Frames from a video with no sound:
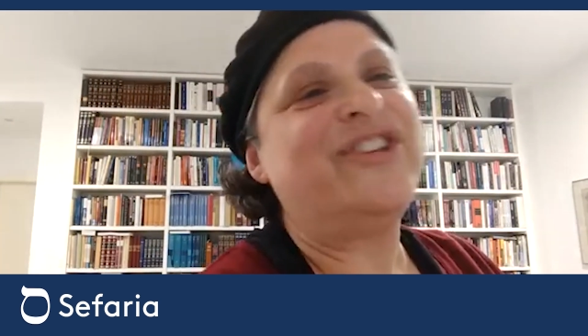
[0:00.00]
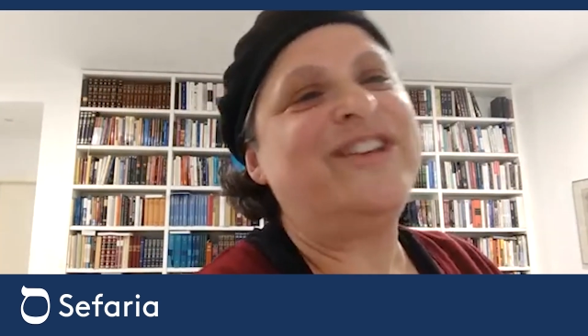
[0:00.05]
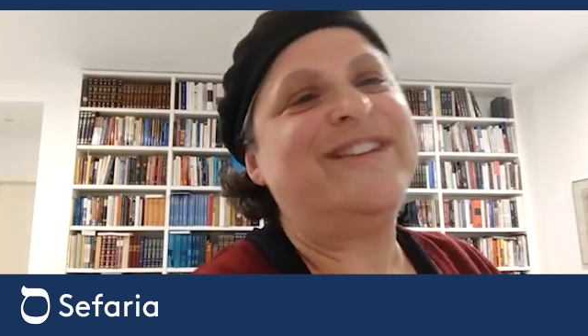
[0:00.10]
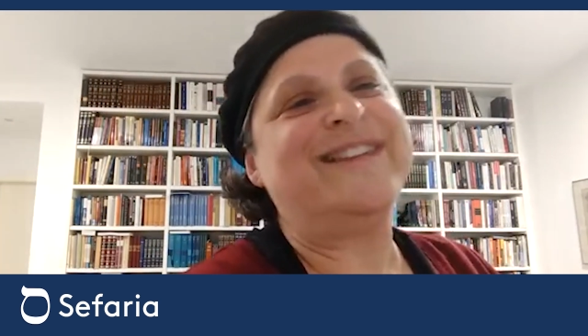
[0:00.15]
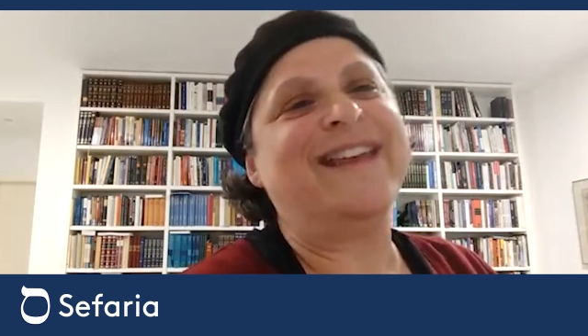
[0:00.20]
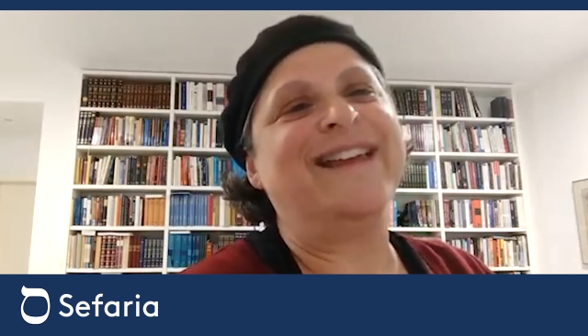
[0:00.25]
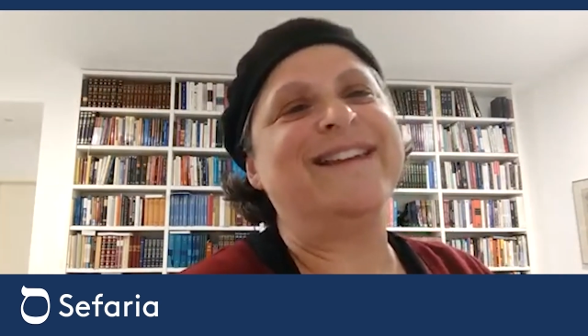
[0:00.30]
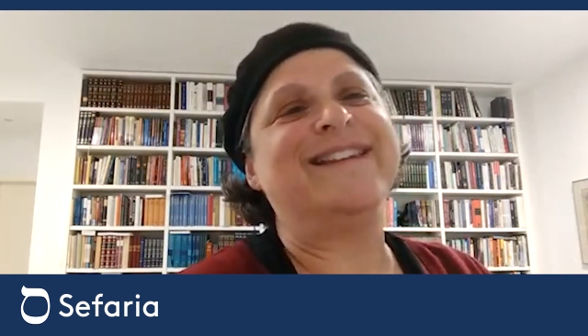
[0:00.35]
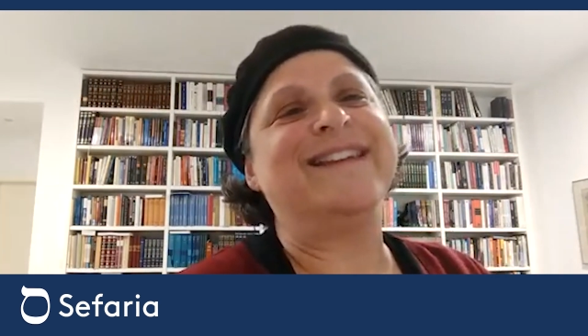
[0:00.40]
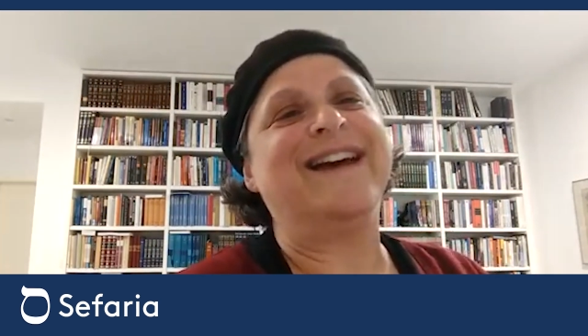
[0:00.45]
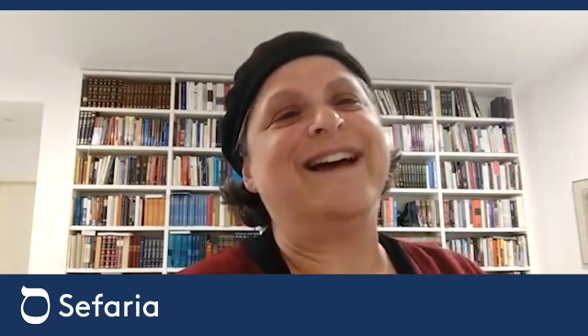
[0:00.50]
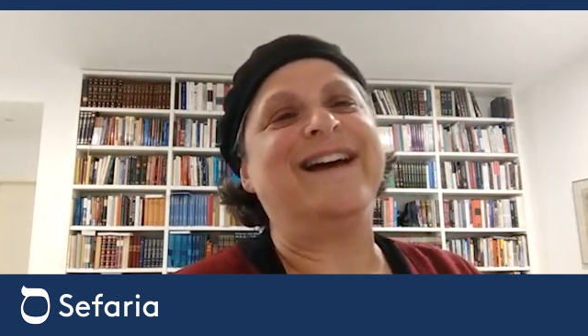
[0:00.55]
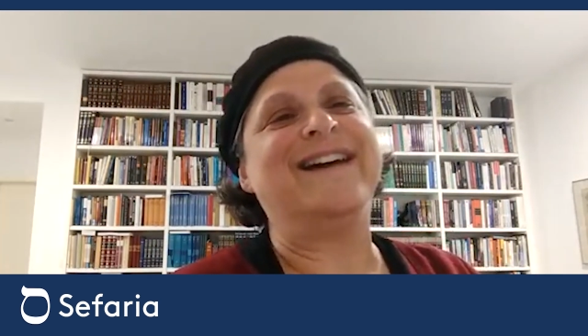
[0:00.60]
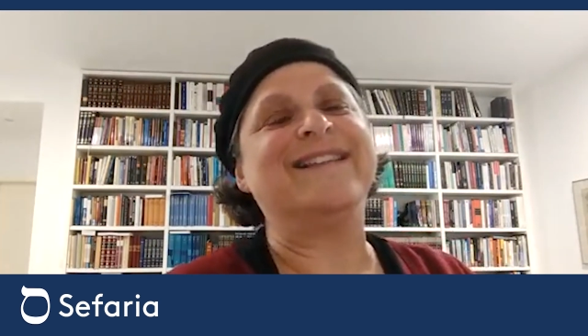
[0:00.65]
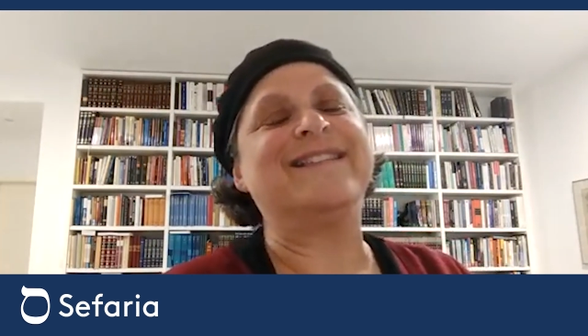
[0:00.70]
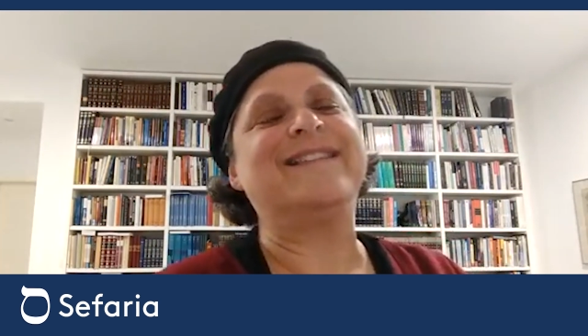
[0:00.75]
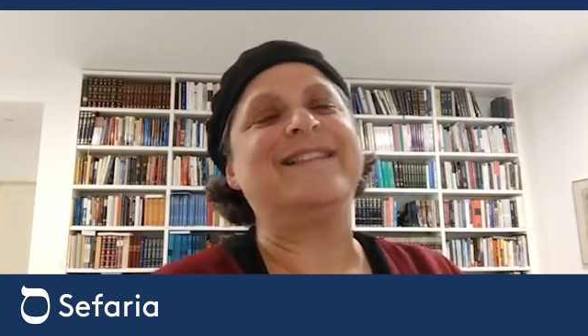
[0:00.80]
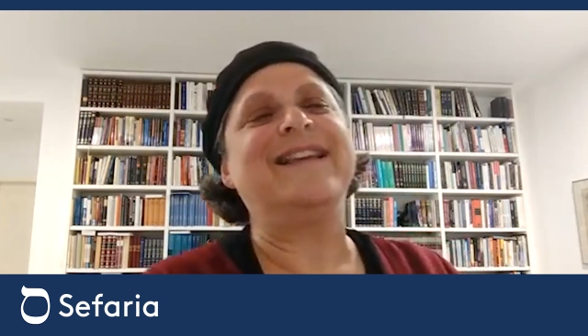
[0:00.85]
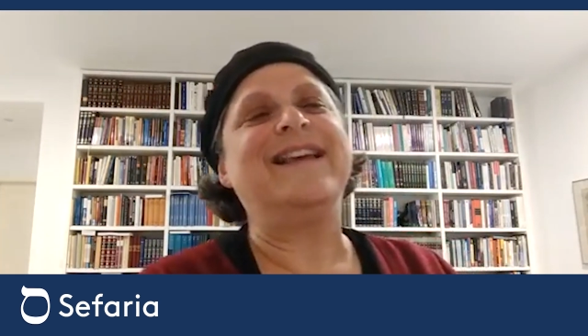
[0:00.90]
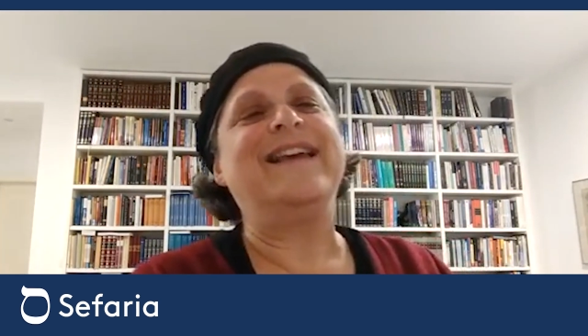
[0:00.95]
sent to
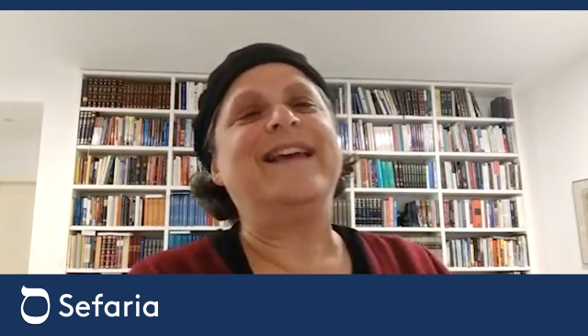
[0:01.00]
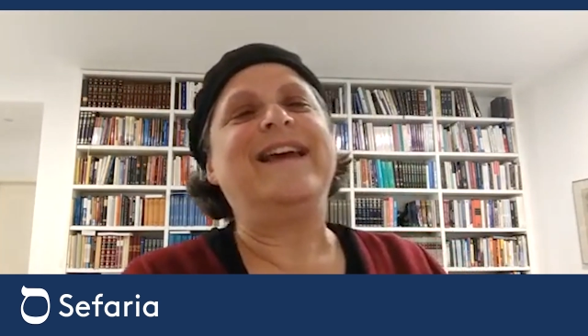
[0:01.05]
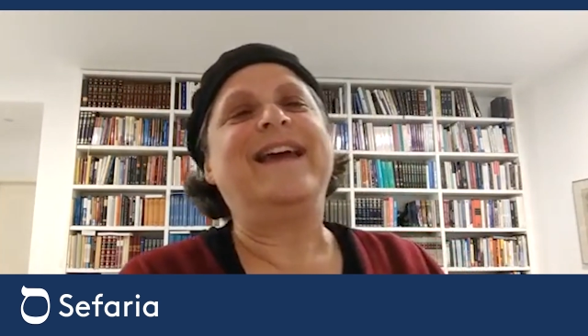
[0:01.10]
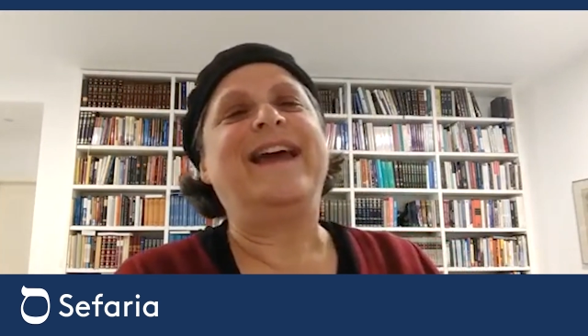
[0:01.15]
us.